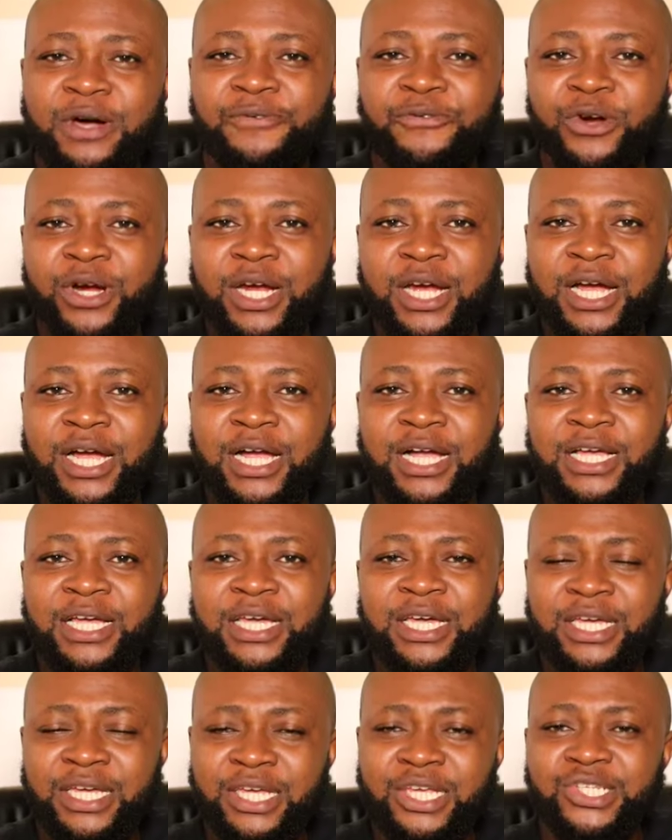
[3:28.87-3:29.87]
Africa
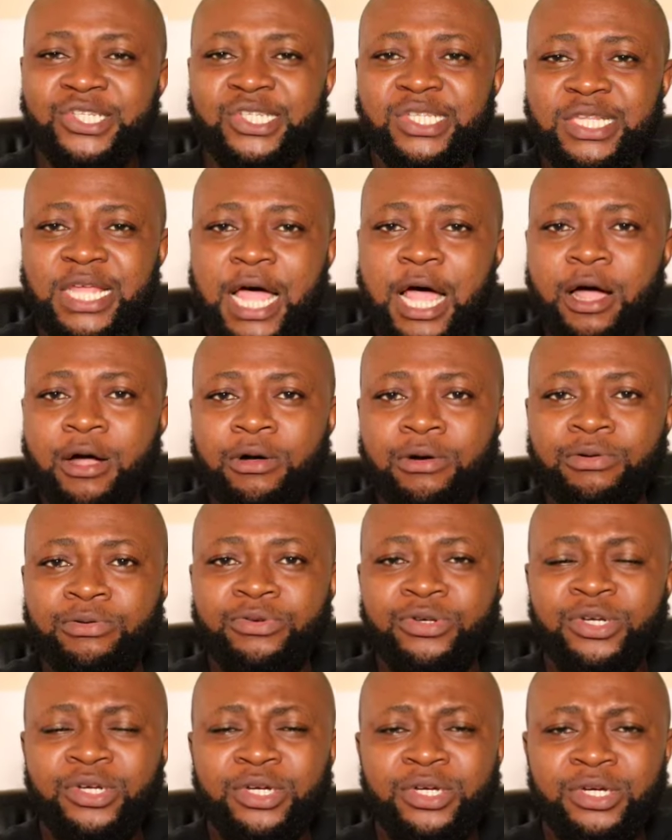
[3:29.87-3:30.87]
is
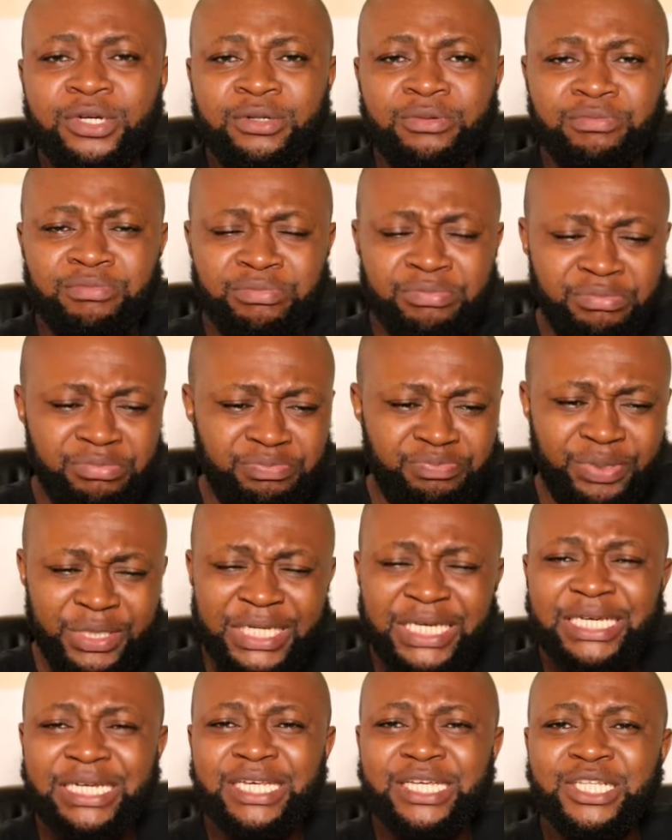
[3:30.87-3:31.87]
now
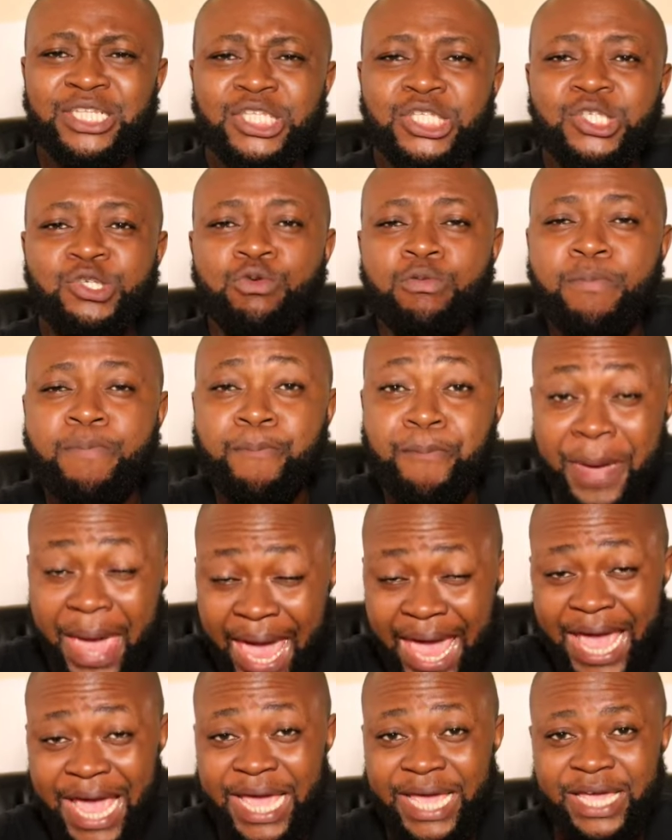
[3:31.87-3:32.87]
beginning to
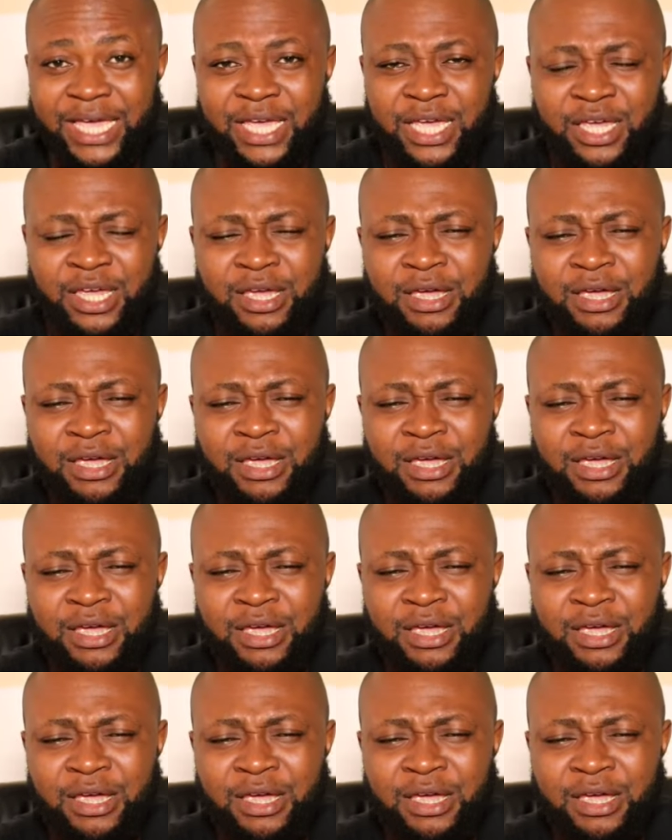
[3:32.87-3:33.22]
beg.